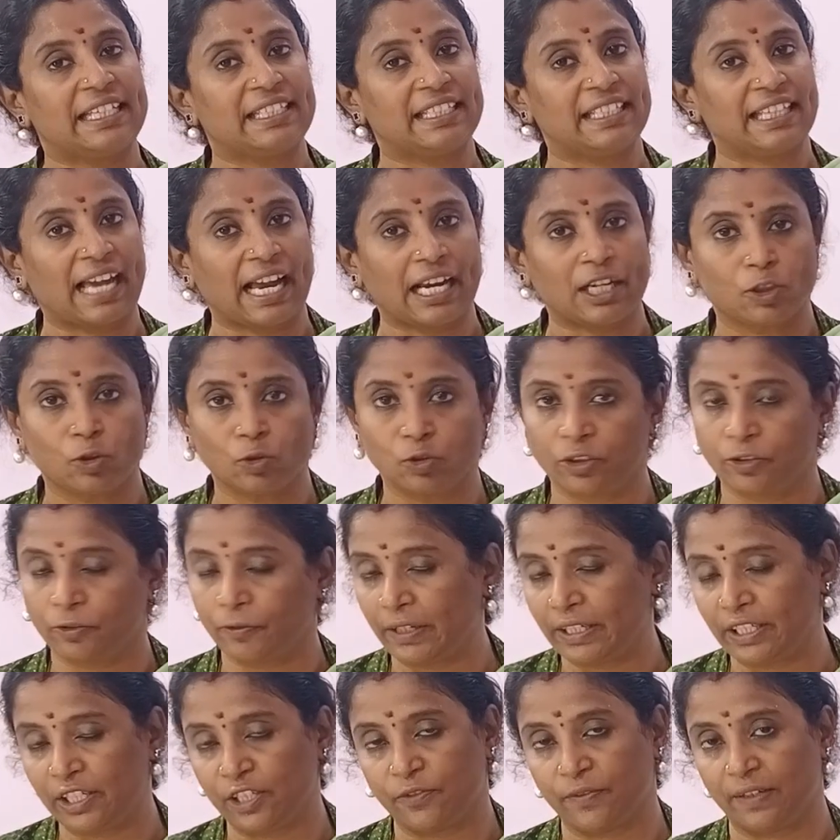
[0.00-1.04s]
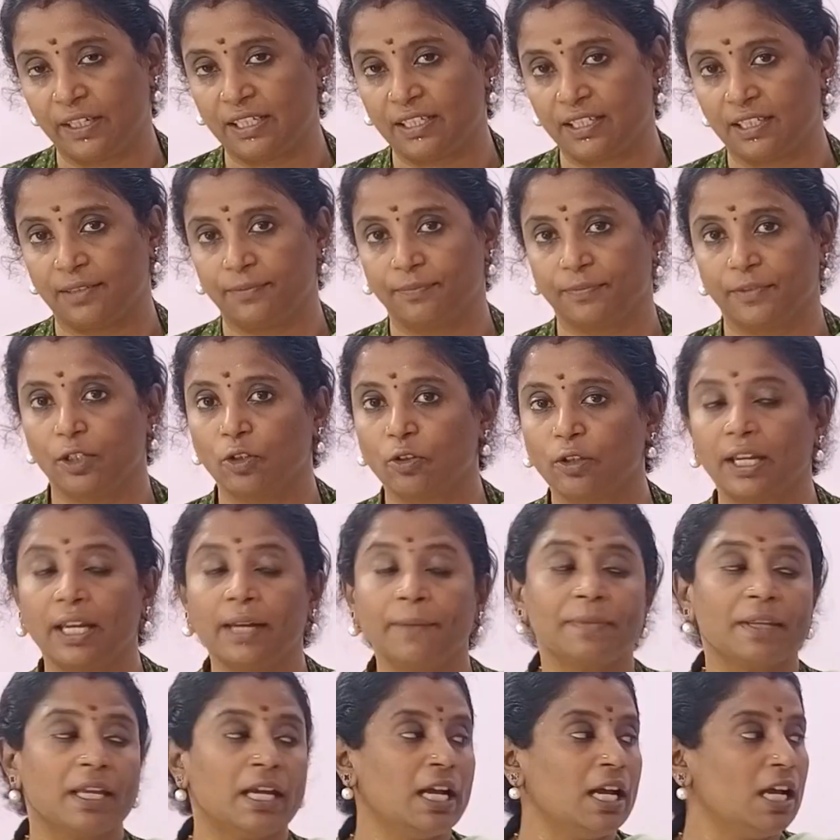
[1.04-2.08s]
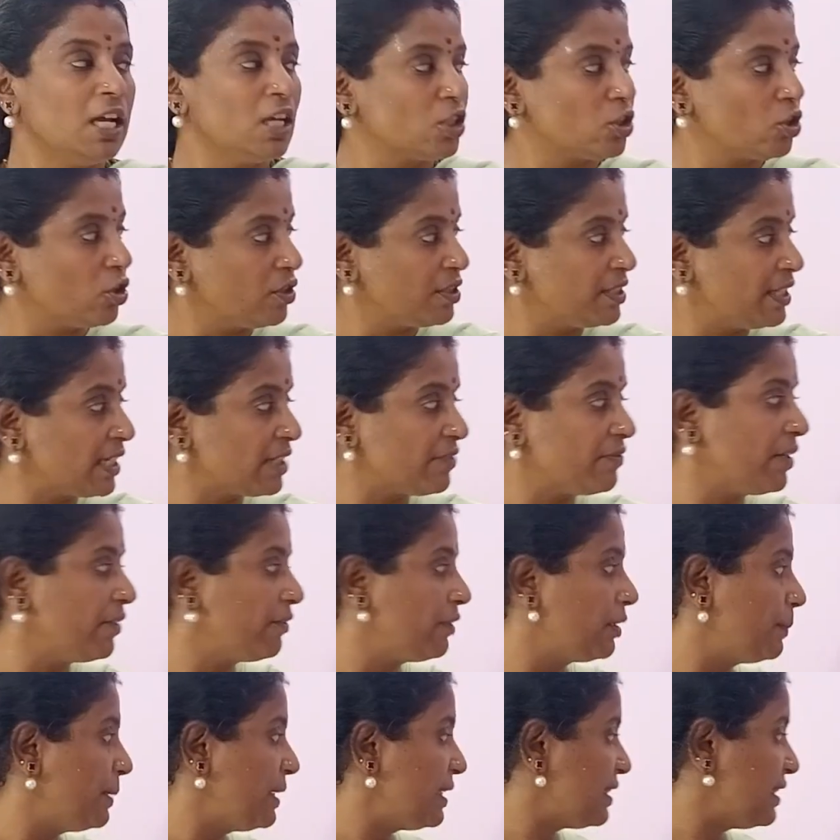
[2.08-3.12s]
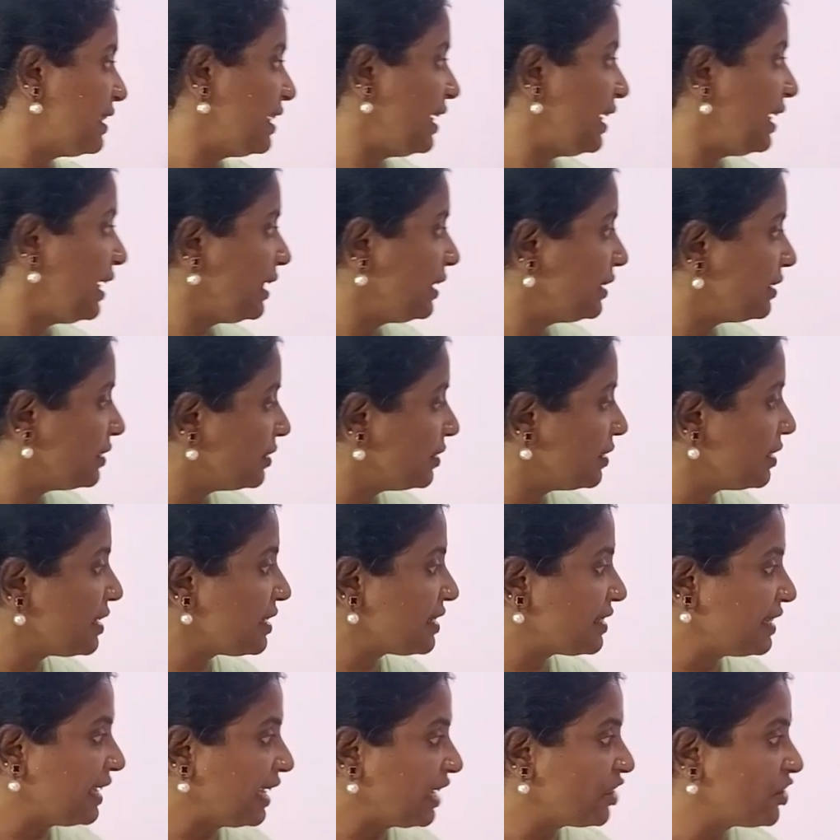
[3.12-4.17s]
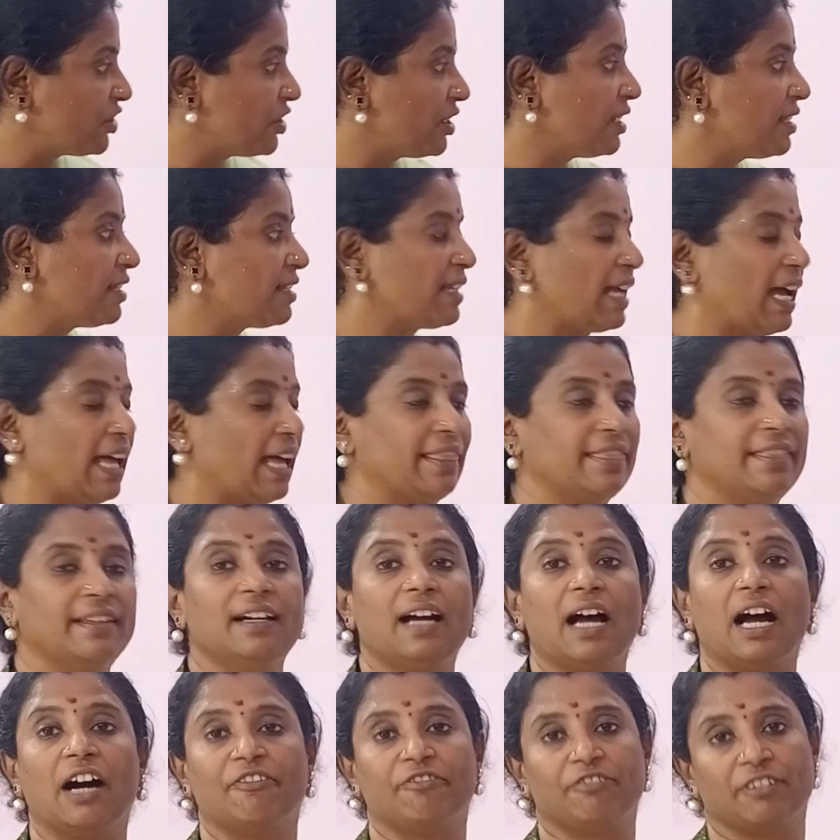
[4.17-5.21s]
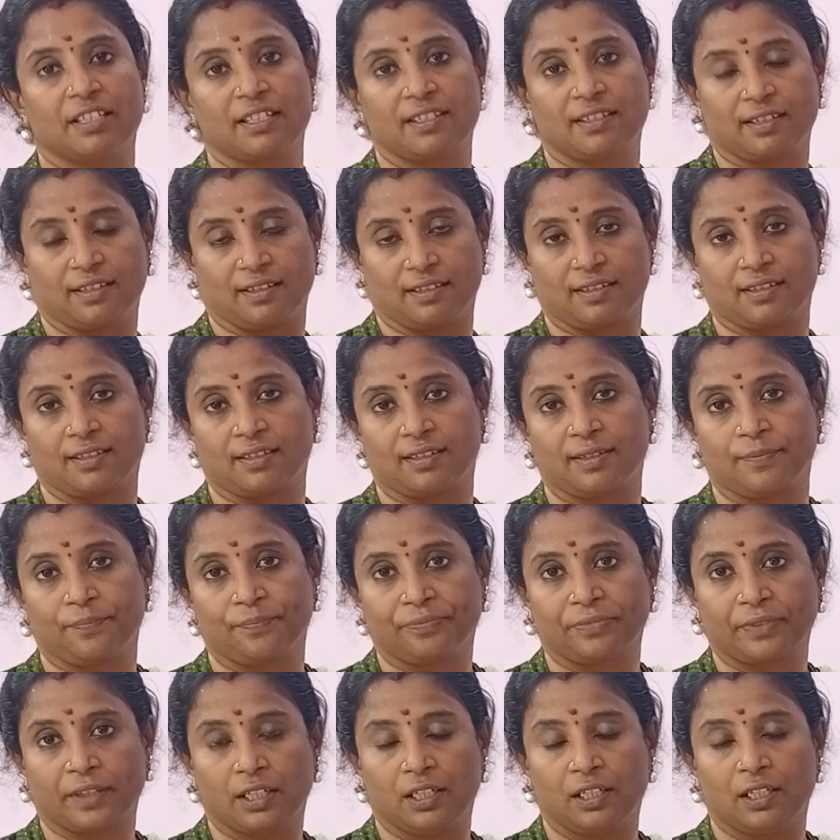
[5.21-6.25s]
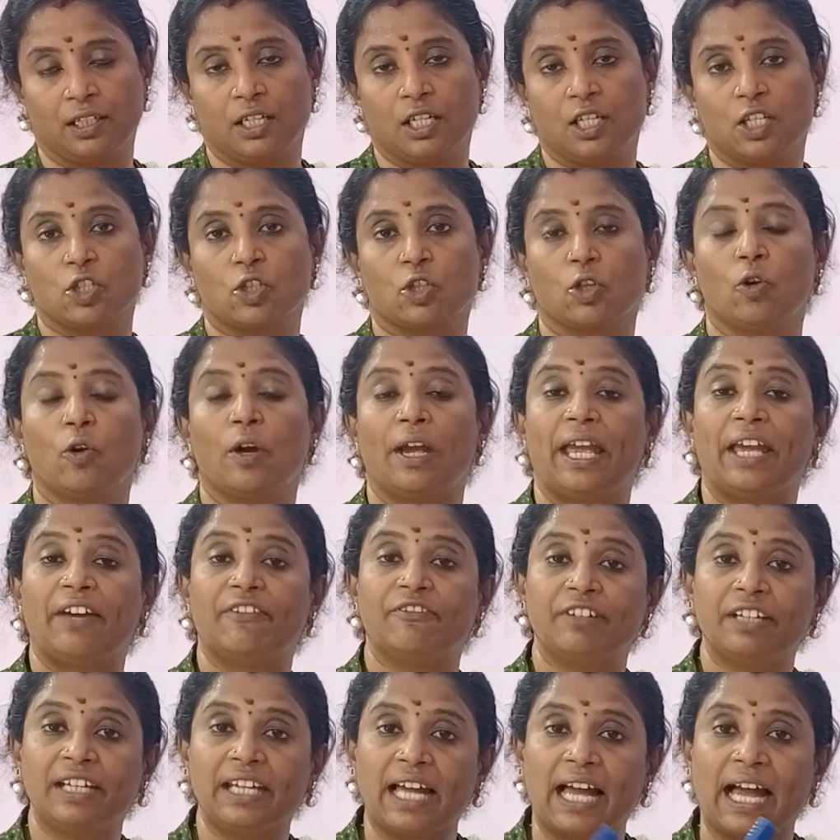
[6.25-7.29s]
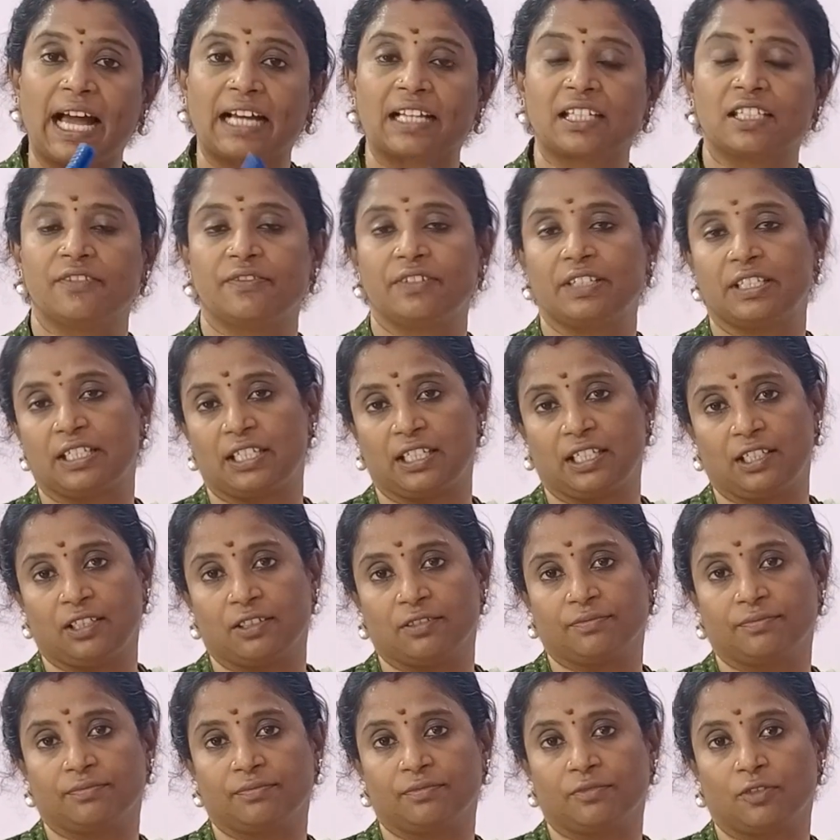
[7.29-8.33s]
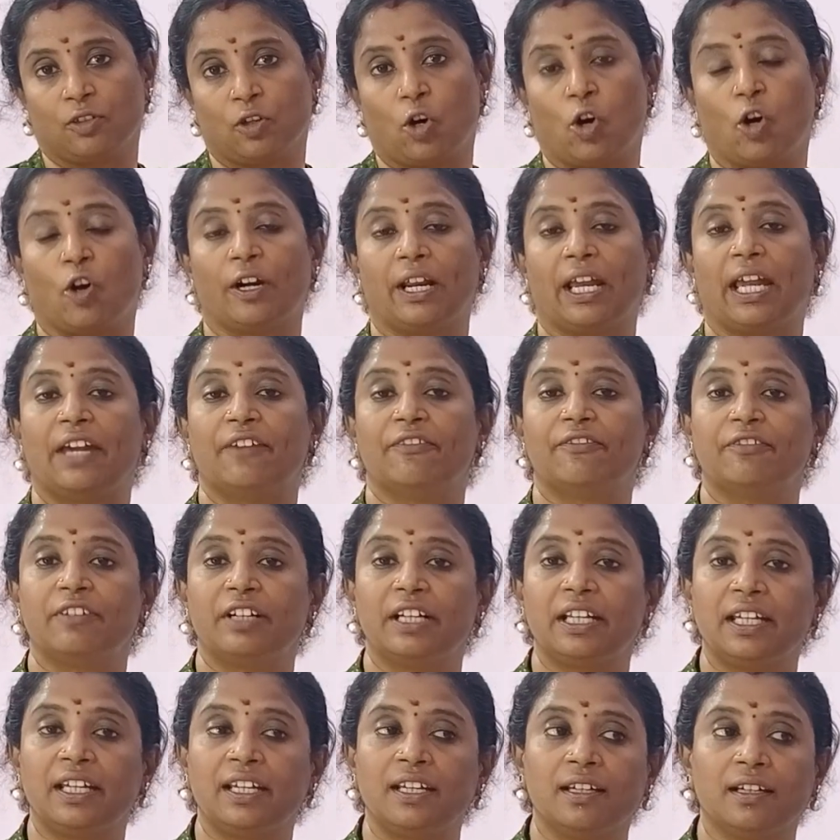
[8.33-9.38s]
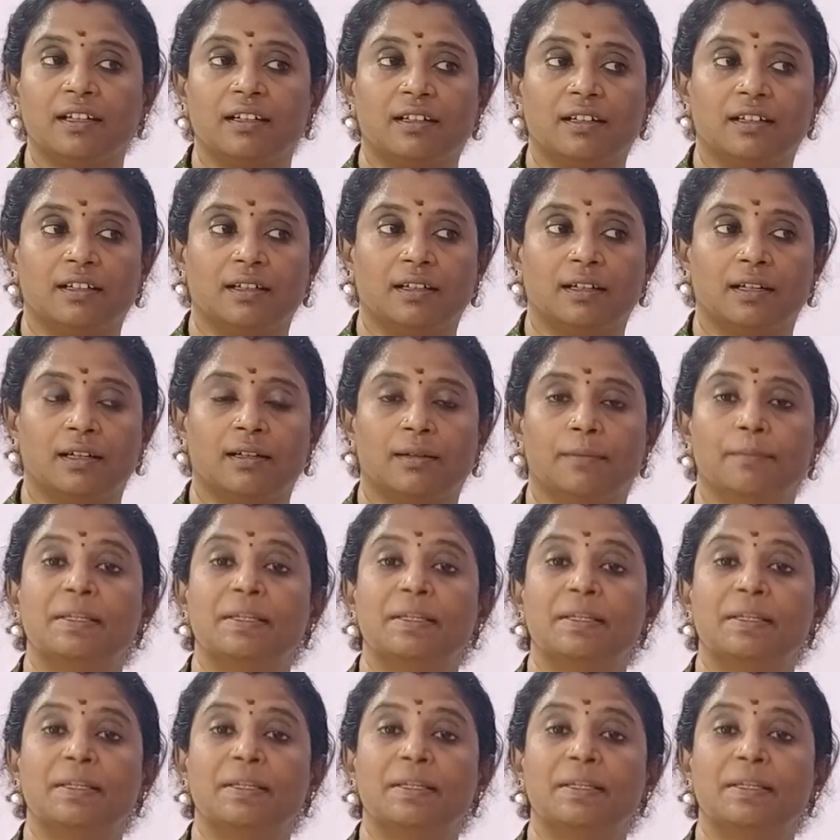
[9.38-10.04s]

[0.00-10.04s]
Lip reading: the IT Act 2000, okay? So just we will be seeing the sections and the offences. So every activity or every